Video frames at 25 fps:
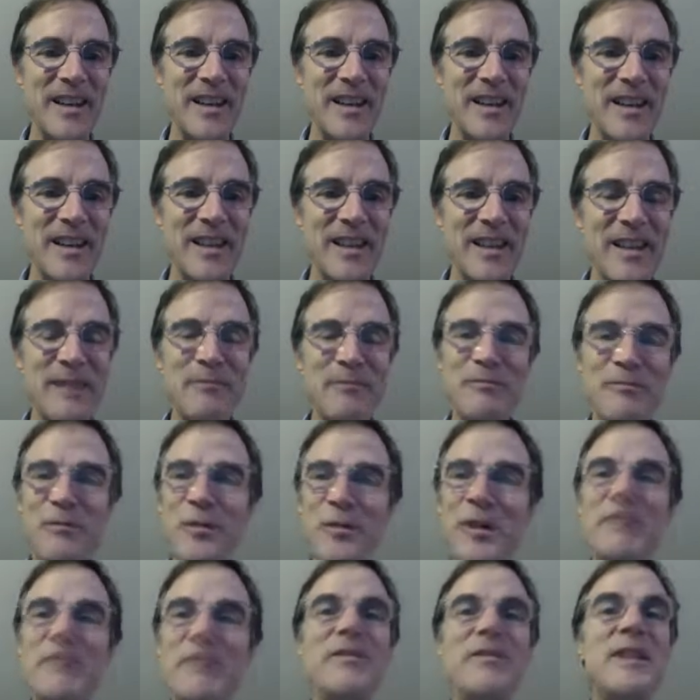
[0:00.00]
Um,
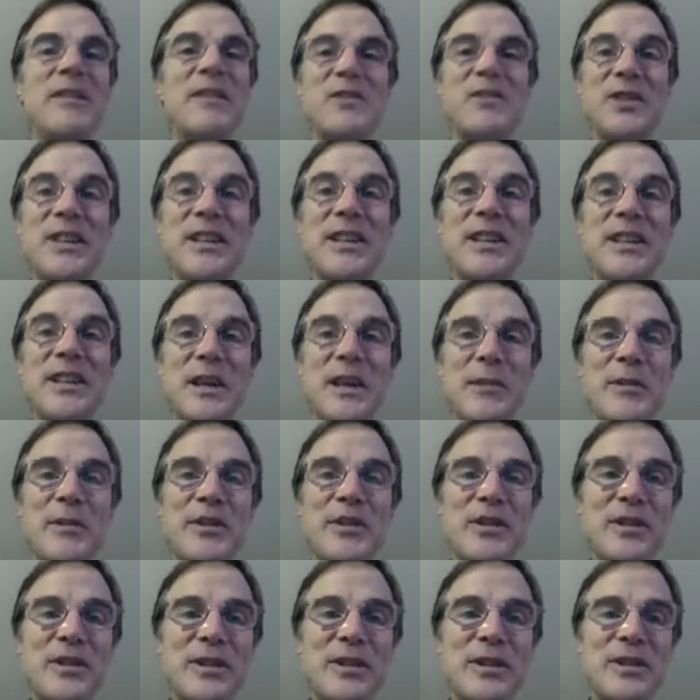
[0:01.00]
we've never seen
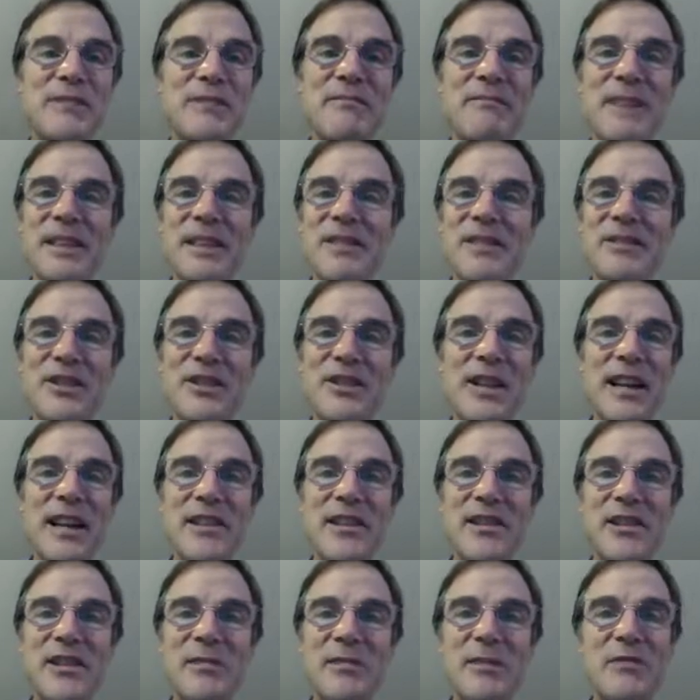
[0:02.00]
images in
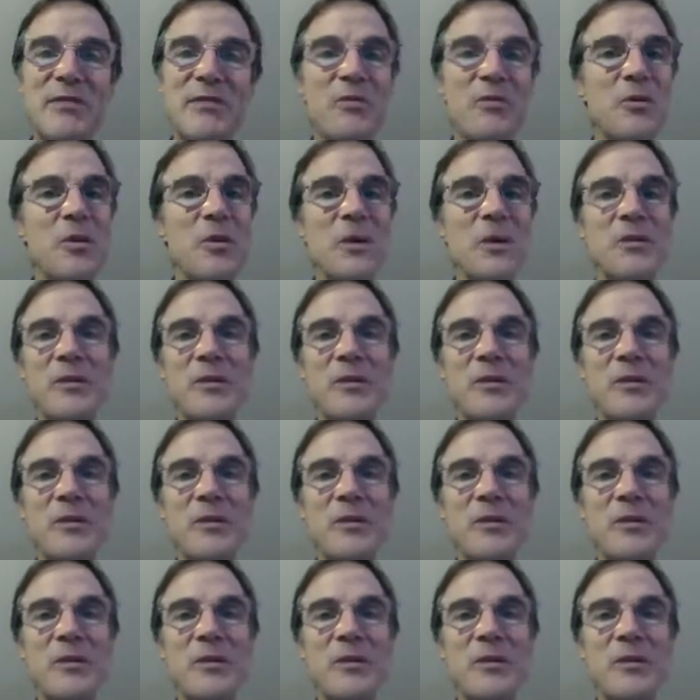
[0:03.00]
sketches before.